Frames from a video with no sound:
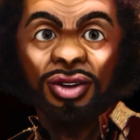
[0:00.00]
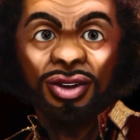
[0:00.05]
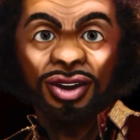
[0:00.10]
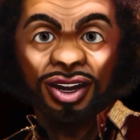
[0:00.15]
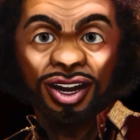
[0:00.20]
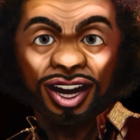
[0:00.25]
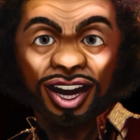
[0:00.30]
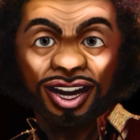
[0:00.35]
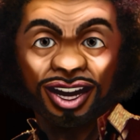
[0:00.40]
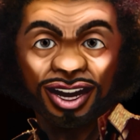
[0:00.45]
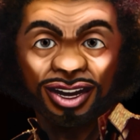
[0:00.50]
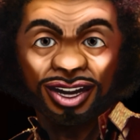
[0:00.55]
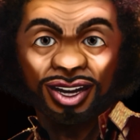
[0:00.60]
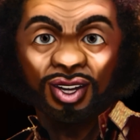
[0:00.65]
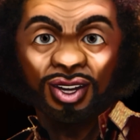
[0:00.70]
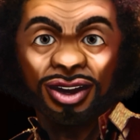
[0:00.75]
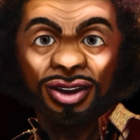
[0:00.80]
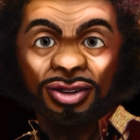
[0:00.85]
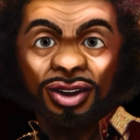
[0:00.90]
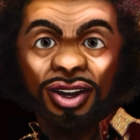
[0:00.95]
The
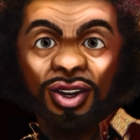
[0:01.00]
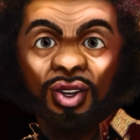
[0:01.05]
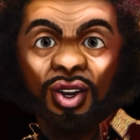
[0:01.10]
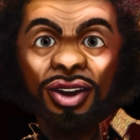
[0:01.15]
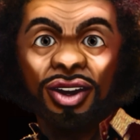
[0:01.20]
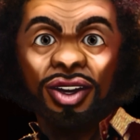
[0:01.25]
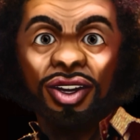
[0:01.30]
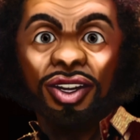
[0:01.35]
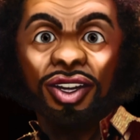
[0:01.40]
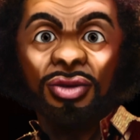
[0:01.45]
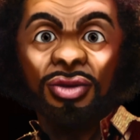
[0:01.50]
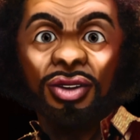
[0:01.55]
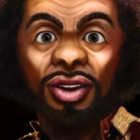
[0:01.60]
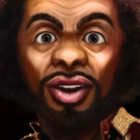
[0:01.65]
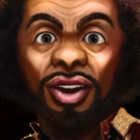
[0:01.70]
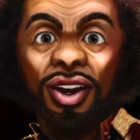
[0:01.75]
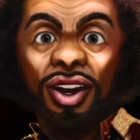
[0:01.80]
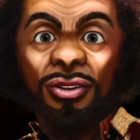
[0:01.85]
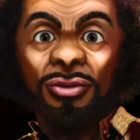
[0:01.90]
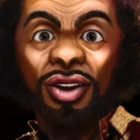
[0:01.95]
climax is best placed
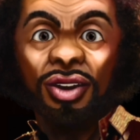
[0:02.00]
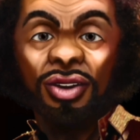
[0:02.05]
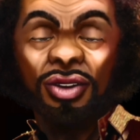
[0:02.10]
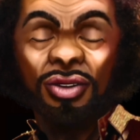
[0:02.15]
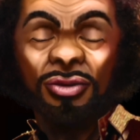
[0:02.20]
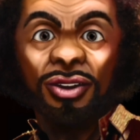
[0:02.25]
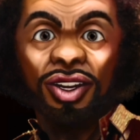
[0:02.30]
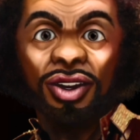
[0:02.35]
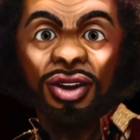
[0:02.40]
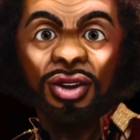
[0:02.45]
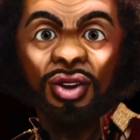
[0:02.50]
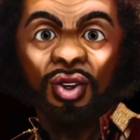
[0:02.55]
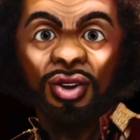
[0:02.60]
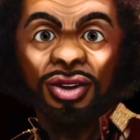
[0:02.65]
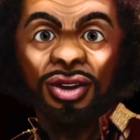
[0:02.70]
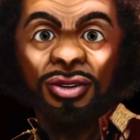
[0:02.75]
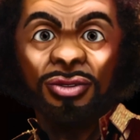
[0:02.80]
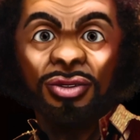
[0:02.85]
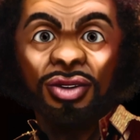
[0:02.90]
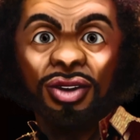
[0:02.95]
very late in the sex
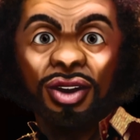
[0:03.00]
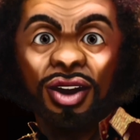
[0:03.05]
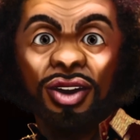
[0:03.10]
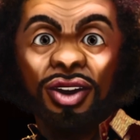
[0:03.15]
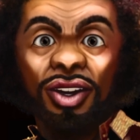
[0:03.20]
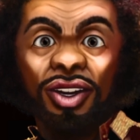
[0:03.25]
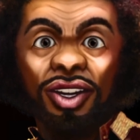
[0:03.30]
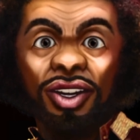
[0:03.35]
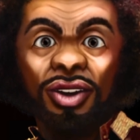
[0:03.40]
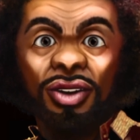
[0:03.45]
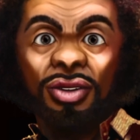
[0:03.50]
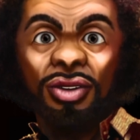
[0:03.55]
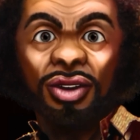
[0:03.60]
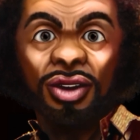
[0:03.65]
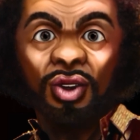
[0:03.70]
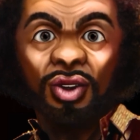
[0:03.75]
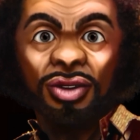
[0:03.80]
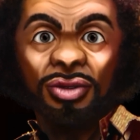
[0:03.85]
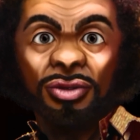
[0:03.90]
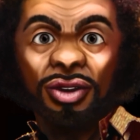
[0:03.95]
story because it
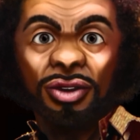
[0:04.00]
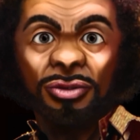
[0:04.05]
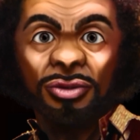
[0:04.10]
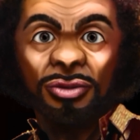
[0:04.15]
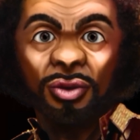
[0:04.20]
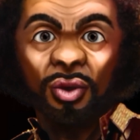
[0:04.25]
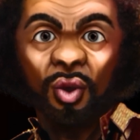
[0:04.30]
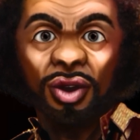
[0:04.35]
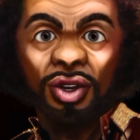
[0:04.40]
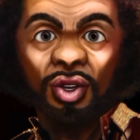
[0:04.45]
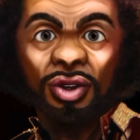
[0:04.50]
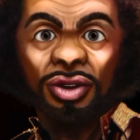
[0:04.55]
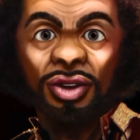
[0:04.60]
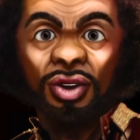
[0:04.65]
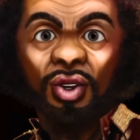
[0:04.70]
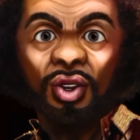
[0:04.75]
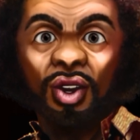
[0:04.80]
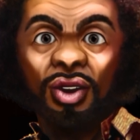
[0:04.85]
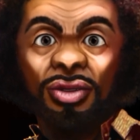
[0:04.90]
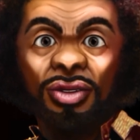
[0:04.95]
signals a coming
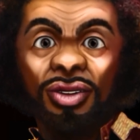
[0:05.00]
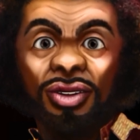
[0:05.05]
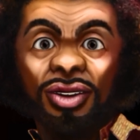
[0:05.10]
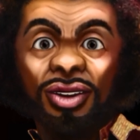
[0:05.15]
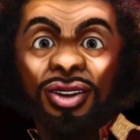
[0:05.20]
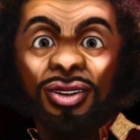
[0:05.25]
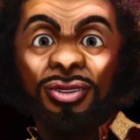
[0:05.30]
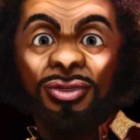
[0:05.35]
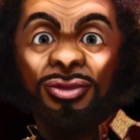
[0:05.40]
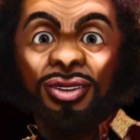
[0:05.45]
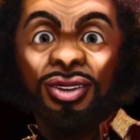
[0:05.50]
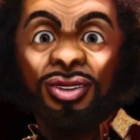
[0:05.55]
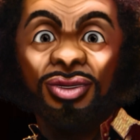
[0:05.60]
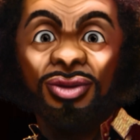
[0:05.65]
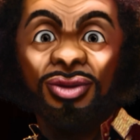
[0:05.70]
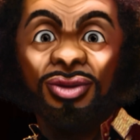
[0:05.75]
resolution and ending.